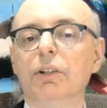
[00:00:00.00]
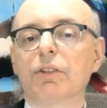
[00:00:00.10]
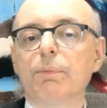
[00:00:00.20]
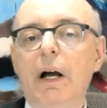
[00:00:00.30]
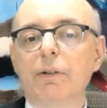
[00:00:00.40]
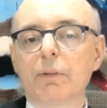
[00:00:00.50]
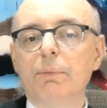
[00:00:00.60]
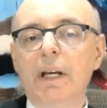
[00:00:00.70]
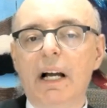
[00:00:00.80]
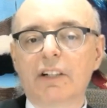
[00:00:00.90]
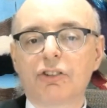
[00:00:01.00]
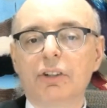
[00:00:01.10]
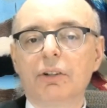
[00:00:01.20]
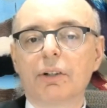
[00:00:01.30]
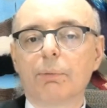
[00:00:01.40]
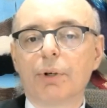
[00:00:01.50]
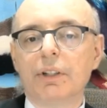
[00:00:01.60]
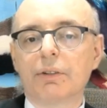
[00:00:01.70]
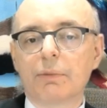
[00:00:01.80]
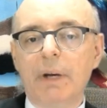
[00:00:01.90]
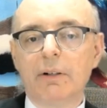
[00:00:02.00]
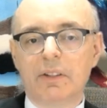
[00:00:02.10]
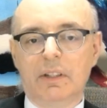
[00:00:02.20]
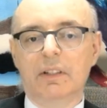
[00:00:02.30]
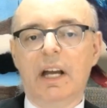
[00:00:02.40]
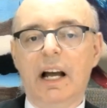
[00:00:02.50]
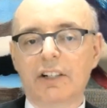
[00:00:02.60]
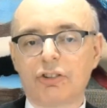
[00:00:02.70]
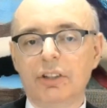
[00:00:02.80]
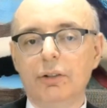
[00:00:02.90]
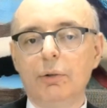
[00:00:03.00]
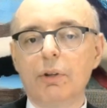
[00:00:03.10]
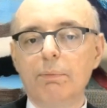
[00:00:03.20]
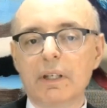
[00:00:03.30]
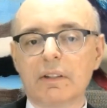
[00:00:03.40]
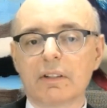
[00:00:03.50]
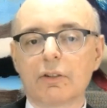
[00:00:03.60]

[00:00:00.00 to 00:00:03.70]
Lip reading: spouse you're going to bring your spouse in to actually do the business.